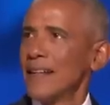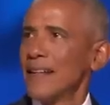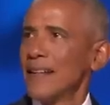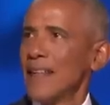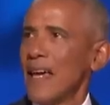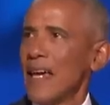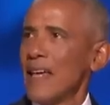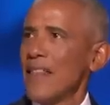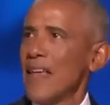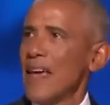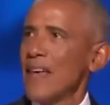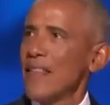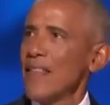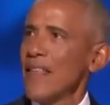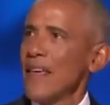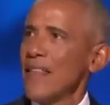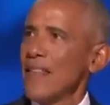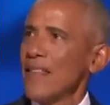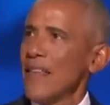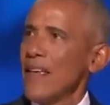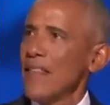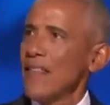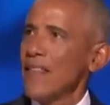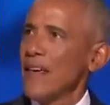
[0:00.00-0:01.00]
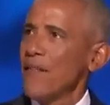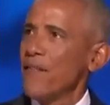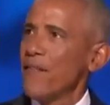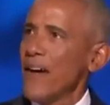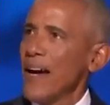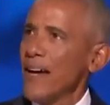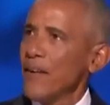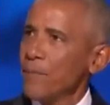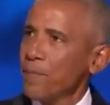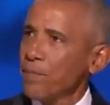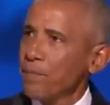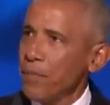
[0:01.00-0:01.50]
They, they, they, they
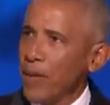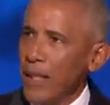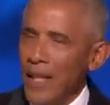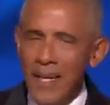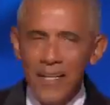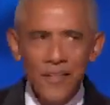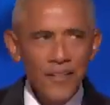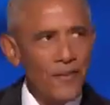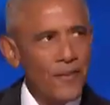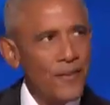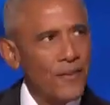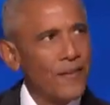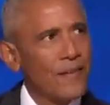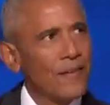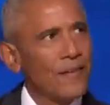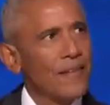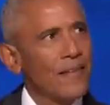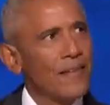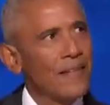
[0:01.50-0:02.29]
found pleasure